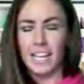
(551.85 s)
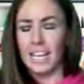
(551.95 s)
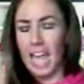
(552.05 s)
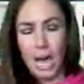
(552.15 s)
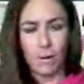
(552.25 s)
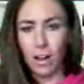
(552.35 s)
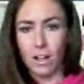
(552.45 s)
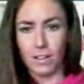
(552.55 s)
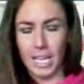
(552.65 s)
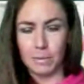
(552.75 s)
And how it
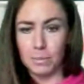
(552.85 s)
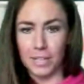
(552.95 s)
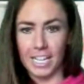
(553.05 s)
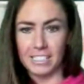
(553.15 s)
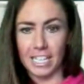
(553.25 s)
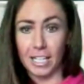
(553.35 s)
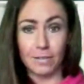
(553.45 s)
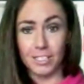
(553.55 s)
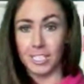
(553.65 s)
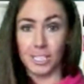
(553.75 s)
all came to place, I'd
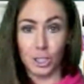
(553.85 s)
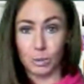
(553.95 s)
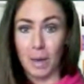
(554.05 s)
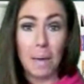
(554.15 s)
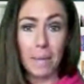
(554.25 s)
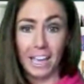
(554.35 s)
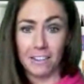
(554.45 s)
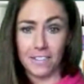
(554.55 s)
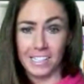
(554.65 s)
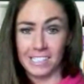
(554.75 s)
love to teach you about
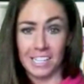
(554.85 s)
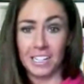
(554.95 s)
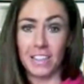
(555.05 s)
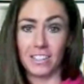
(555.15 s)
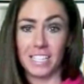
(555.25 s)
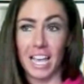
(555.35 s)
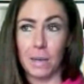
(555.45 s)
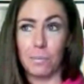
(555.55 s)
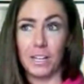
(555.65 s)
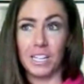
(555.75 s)
manifesting another
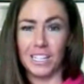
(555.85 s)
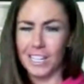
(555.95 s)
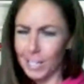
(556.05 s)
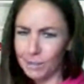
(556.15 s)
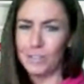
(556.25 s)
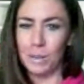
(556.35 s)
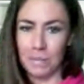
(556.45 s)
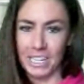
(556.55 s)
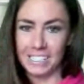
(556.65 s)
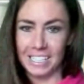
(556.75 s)
time. But it was
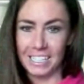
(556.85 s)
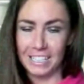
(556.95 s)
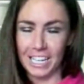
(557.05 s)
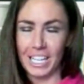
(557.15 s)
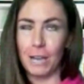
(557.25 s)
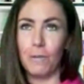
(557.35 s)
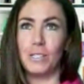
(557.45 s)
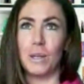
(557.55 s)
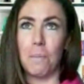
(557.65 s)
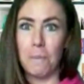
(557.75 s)
amazing. Like it
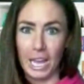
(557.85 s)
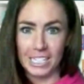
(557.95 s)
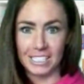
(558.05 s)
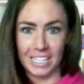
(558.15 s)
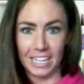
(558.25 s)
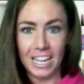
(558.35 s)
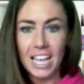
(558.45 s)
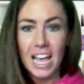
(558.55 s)
was amazing.